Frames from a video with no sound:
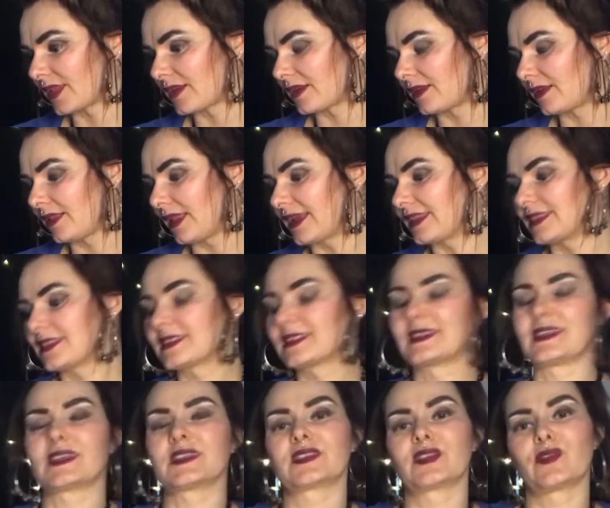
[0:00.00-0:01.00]
like the
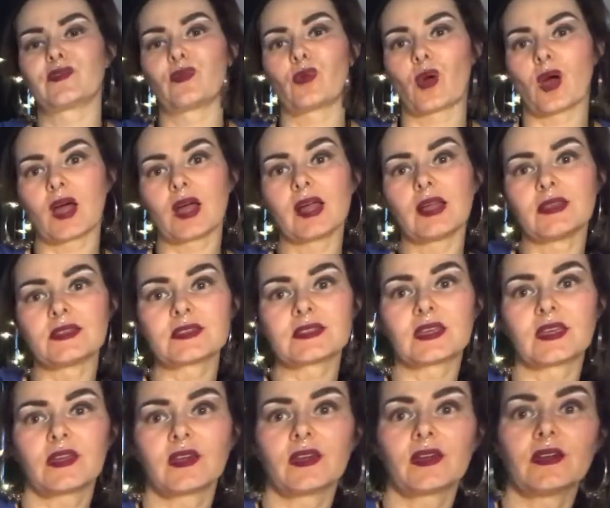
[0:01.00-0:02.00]
Six of Wands
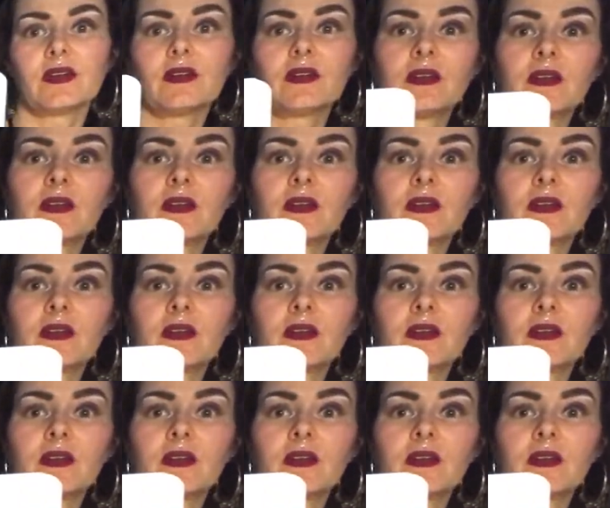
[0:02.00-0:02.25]
here,